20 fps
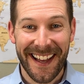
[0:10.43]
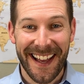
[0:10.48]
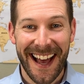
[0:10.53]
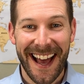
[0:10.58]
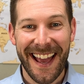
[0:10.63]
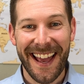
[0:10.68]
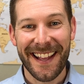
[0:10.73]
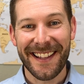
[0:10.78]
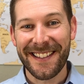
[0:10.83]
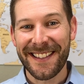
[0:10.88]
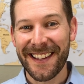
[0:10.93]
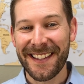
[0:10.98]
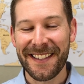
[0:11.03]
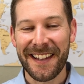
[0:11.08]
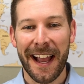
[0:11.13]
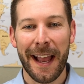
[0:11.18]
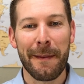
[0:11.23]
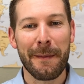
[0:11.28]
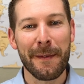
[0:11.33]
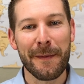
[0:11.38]
It's the
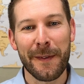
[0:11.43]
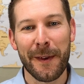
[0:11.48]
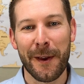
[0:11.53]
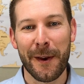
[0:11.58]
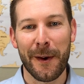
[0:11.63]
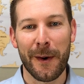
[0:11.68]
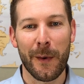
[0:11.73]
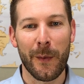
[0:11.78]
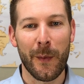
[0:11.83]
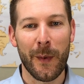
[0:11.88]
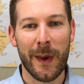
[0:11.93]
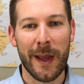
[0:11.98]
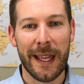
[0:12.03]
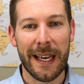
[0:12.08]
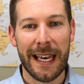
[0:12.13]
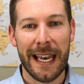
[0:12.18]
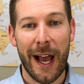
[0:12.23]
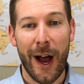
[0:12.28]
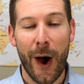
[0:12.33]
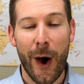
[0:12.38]
time of year
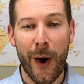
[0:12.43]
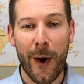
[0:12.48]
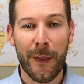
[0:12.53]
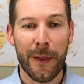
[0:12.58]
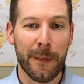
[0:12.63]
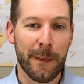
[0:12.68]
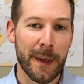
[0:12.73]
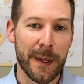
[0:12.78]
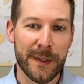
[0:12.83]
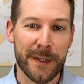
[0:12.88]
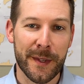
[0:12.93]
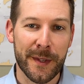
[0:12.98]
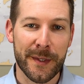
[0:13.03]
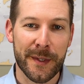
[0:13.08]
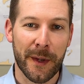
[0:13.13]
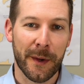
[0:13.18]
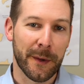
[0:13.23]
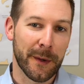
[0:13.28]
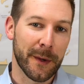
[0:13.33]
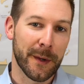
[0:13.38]
when all the business
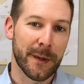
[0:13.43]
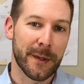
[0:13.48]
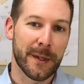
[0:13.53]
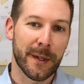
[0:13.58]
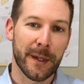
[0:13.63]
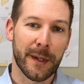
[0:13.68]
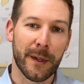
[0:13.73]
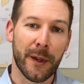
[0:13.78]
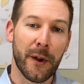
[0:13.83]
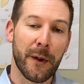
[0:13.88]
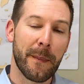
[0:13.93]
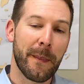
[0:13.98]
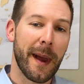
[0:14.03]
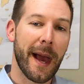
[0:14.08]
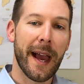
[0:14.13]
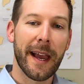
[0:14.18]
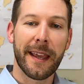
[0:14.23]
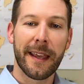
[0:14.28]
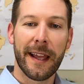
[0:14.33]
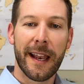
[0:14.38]
owners look
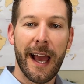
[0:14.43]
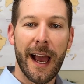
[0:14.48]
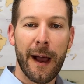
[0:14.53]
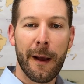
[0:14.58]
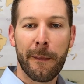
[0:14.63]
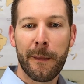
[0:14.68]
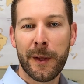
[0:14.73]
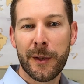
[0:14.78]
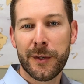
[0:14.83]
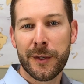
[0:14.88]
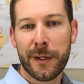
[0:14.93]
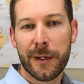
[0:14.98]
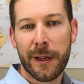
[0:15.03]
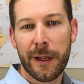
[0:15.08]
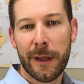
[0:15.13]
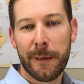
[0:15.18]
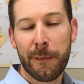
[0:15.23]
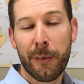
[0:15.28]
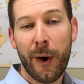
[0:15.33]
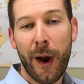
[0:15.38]
back at how much
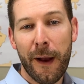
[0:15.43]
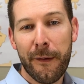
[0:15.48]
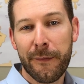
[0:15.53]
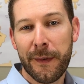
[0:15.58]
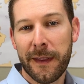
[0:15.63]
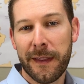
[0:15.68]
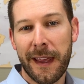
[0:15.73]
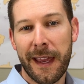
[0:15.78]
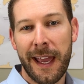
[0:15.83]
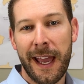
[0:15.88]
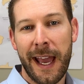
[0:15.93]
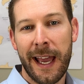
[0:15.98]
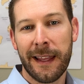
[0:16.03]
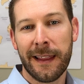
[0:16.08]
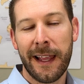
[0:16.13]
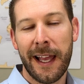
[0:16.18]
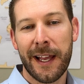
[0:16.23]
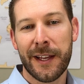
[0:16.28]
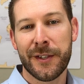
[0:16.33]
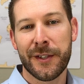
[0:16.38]
profit they had
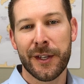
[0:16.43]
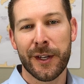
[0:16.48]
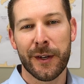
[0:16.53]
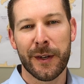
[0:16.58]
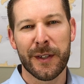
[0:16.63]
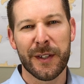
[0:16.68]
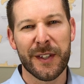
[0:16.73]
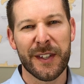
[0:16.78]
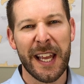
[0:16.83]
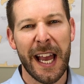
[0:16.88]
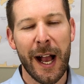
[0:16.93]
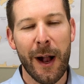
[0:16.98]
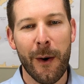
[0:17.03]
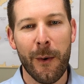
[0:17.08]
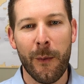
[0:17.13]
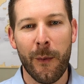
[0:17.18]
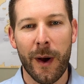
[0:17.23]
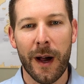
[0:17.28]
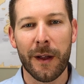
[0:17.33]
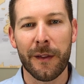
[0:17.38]
last year and just how
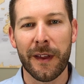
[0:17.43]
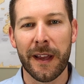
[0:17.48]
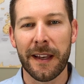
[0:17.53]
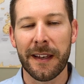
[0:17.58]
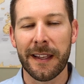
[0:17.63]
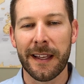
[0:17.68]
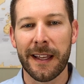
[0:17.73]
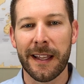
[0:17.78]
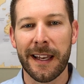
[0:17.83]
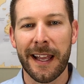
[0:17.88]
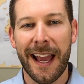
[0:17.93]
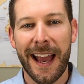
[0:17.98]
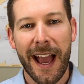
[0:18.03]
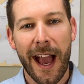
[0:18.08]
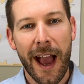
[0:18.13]
well they did,